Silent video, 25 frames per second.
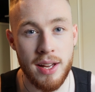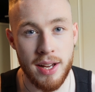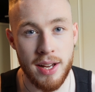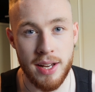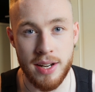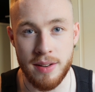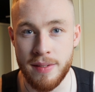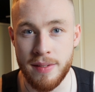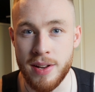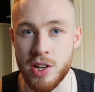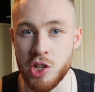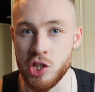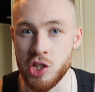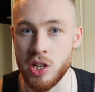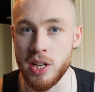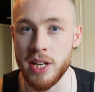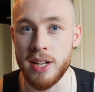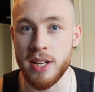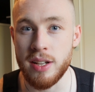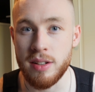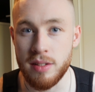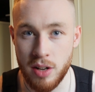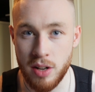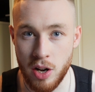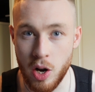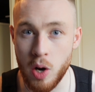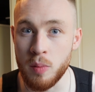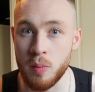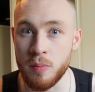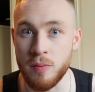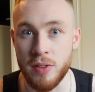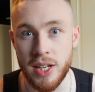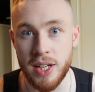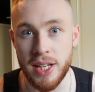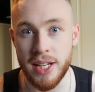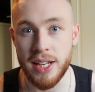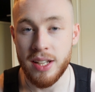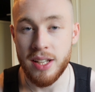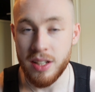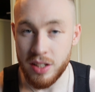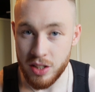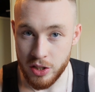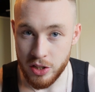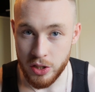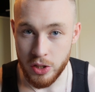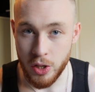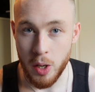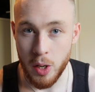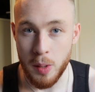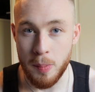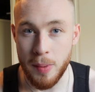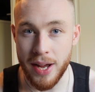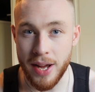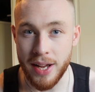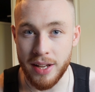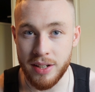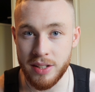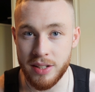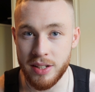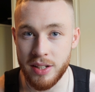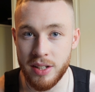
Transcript: and eventually, hopefully, no band.